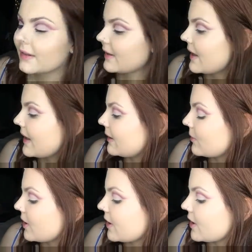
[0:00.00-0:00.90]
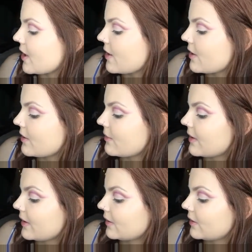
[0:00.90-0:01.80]
And then I'm going to
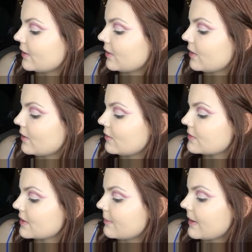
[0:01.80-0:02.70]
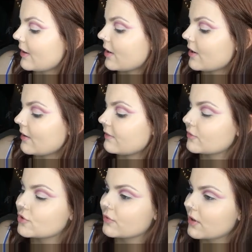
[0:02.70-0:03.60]
go and use a bit of
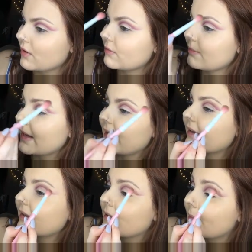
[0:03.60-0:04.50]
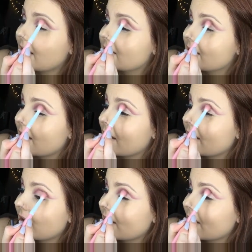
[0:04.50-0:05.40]
Truth by Illamasqua,
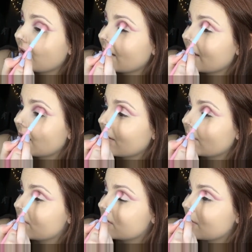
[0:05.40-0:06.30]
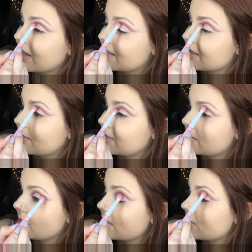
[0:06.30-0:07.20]
which is quite similar to
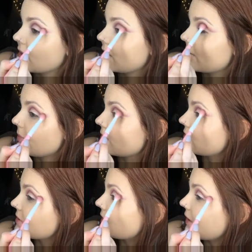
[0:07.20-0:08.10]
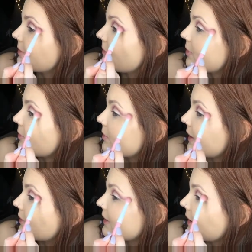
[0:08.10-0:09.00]
Swiss chocolate, but it's just a little bit more
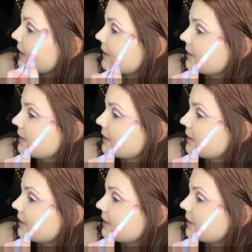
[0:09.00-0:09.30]
browny.